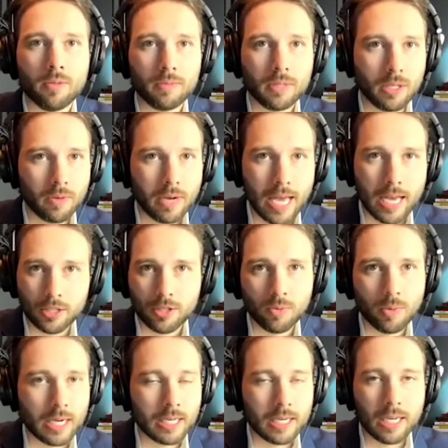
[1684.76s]
nationally
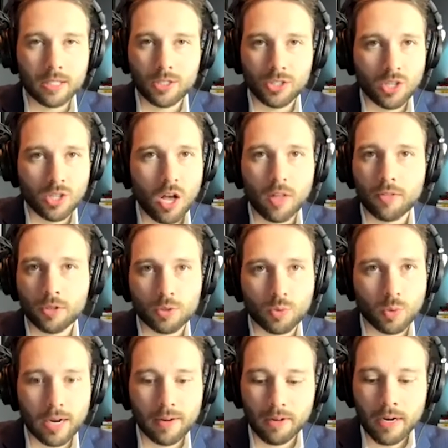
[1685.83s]
recognized as authors,
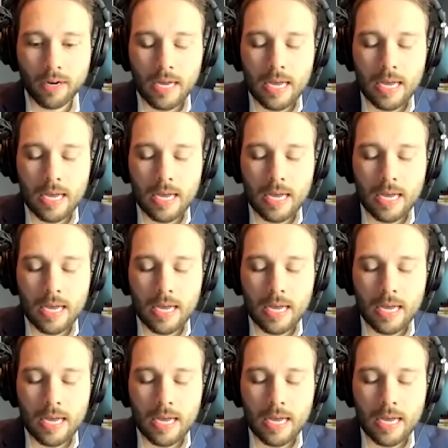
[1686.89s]
whatever.